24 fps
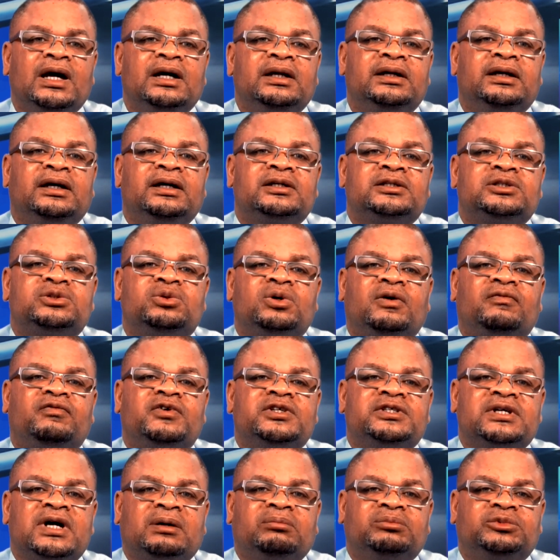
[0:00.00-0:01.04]
The issue of
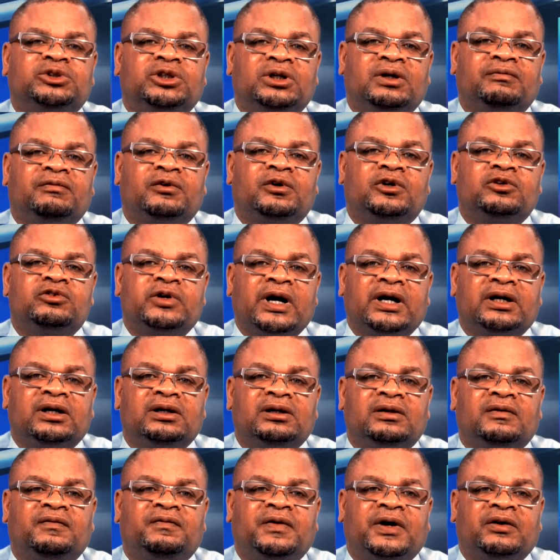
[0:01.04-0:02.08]
resumption of a
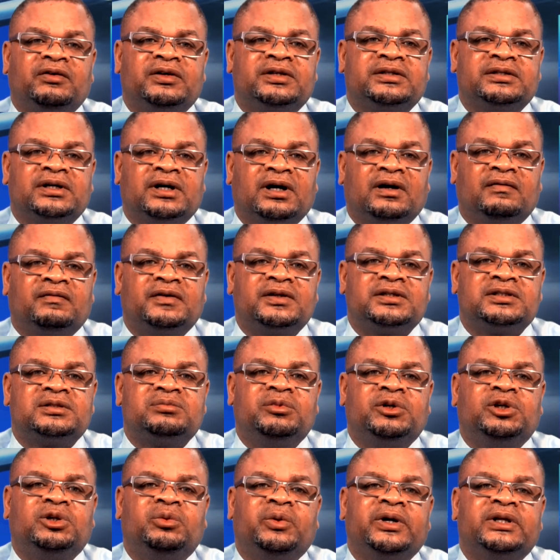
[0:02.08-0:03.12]
regular ferry service
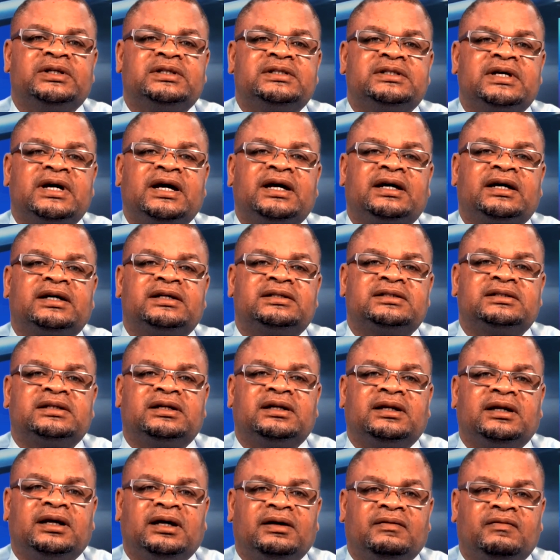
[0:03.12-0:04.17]
between St. Kitts
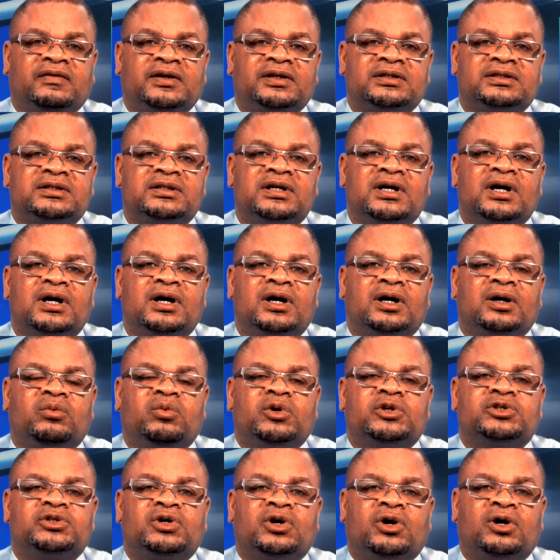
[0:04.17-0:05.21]
and Nevis
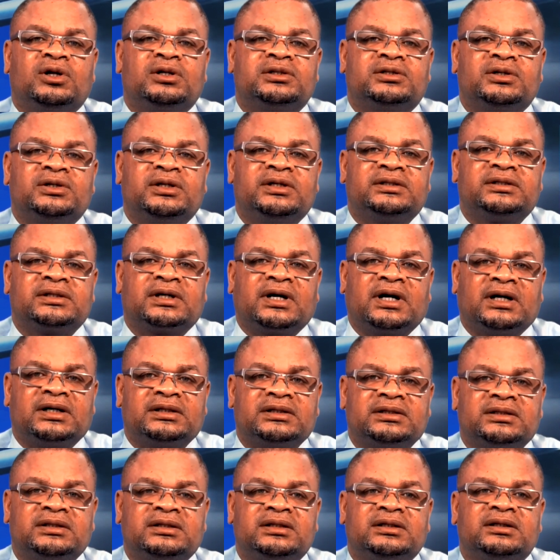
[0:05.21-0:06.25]
was also
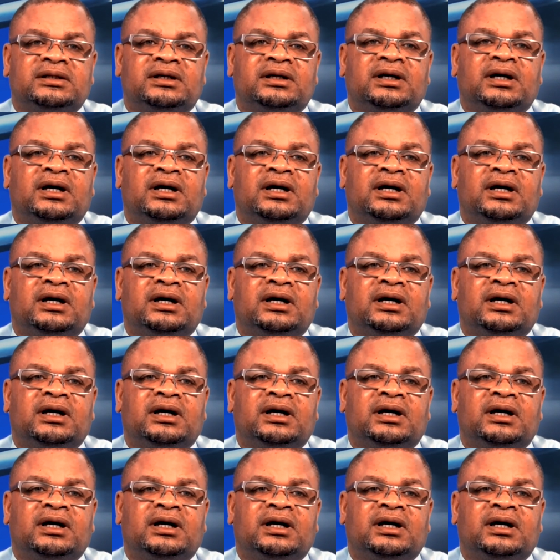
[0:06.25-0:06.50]
discussed,